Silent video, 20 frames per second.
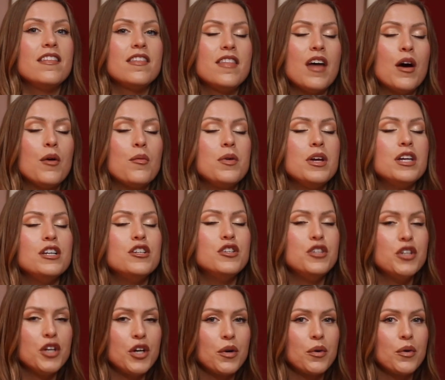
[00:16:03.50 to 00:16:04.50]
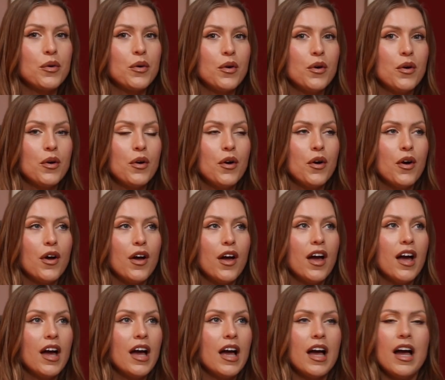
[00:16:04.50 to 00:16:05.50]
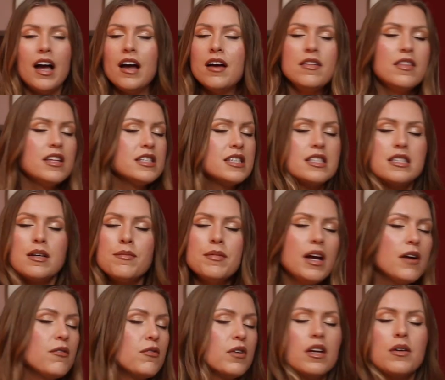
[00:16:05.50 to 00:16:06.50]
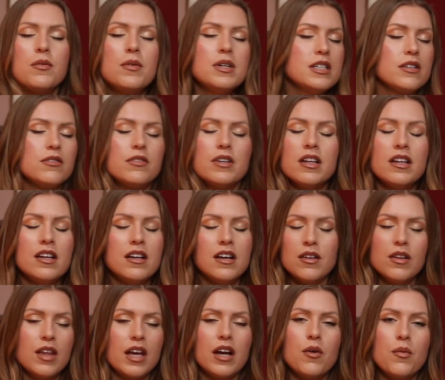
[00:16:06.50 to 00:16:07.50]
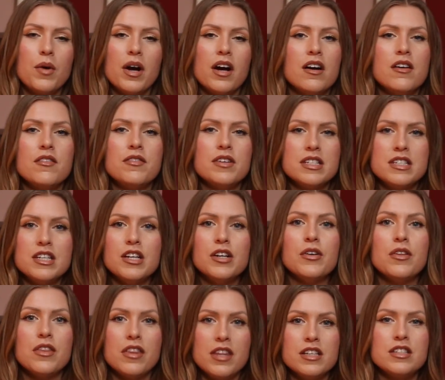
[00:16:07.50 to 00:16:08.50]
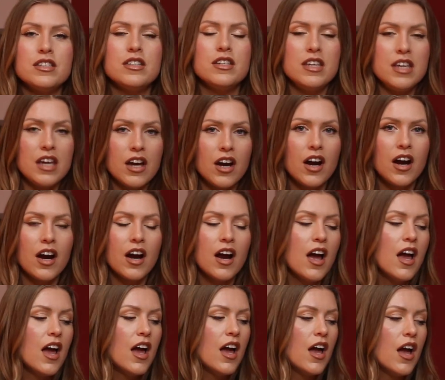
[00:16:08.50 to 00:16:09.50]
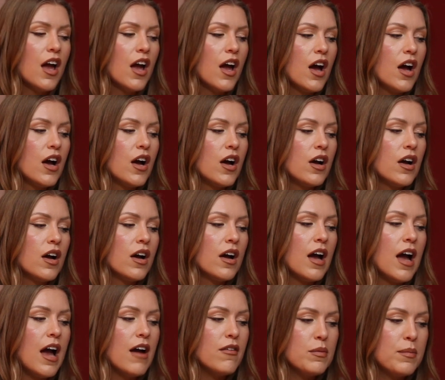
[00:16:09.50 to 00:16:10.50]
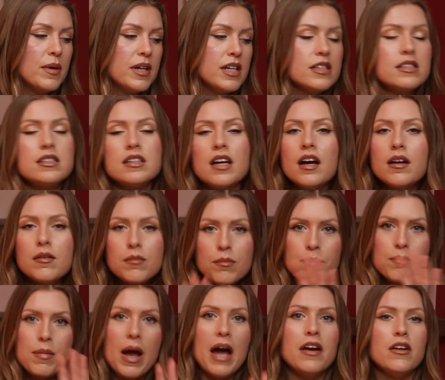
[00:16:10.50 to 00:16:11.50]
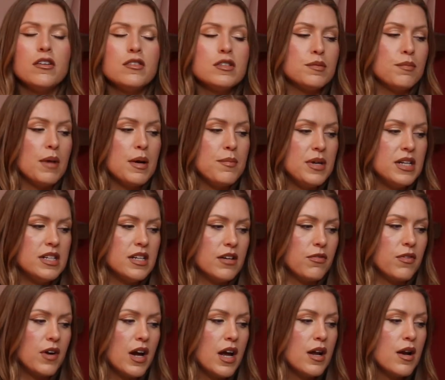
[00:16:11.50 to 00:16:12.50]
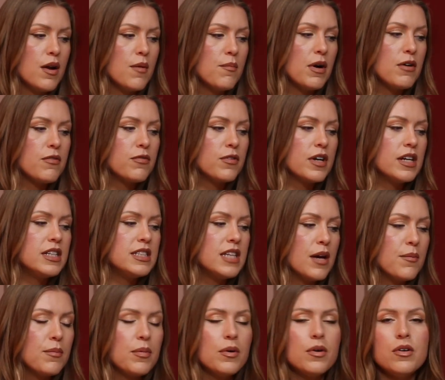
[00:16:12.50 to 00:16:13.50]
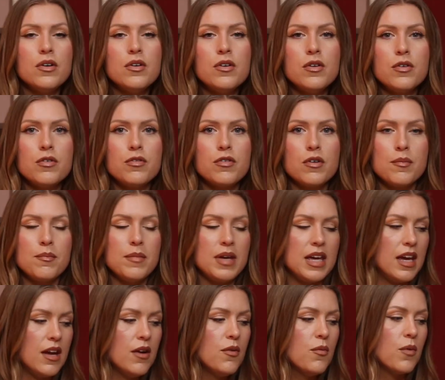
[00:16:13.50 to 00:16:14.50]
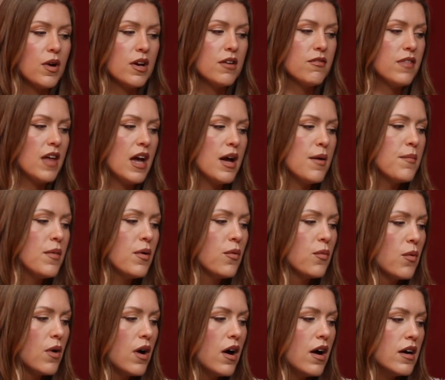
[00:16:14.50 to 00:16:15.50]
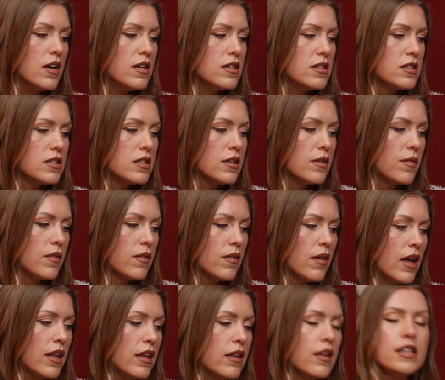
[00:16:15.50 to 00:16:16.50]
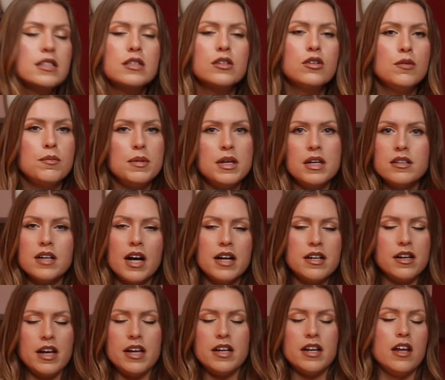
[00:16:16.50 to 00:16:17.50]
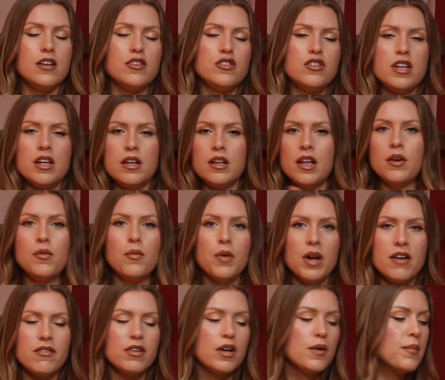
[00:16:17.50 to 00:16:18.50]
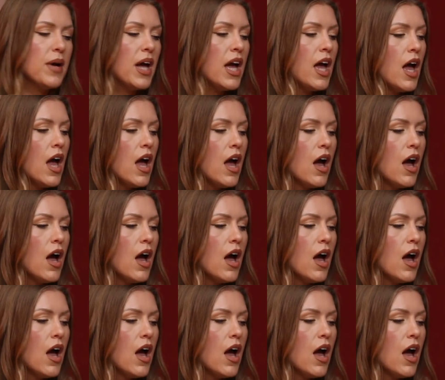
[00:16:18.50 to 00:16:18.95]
that we do. This is something I really wasn't aware of until this year. Everybody's patterns might be different, but for example, for me, one of them was, and this could be tied to ADHD, like whatever, but